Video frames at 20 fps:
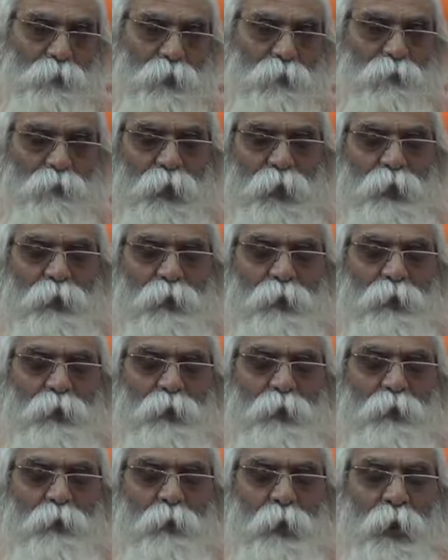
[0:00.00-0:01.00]
when
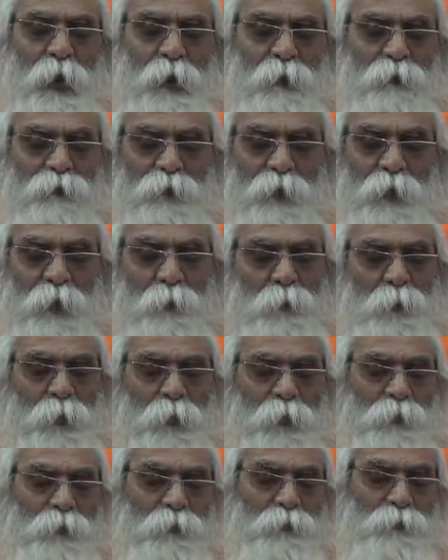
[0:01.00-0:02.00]
you are
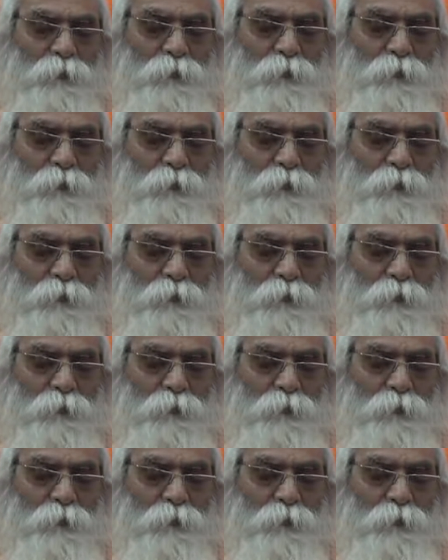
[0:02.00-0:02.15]
sleeping